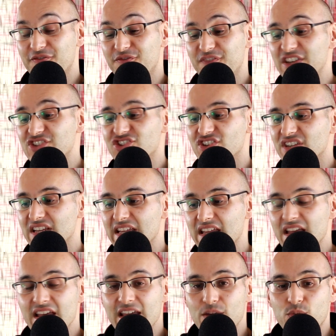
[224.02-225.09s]

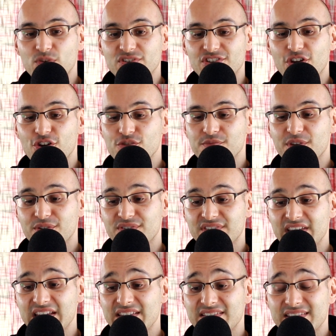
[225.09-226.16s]
efficiently. It wants
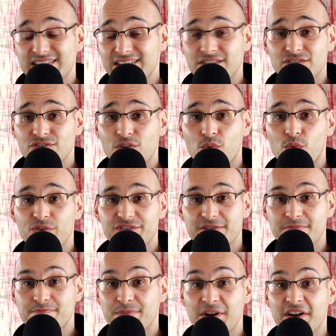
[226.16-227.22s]
homeostasis. It does not want
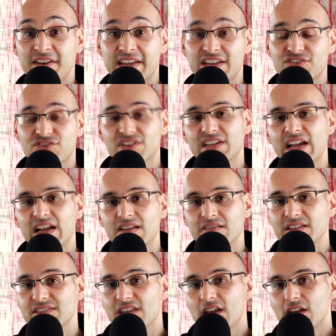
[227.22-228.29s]
to burn extra
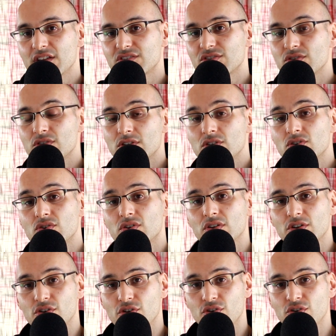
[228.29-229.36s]
calories so that you
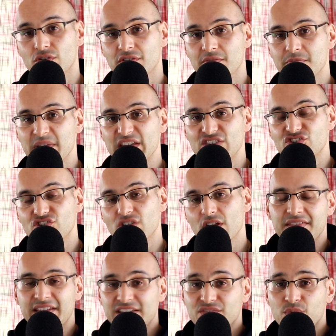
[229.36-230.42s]
can look good on the beach.
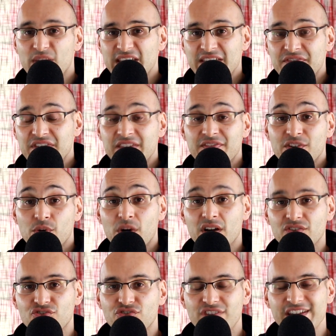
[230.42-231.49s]
And that's why even if you
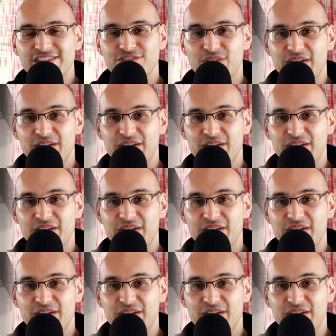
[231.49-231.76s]
are trained,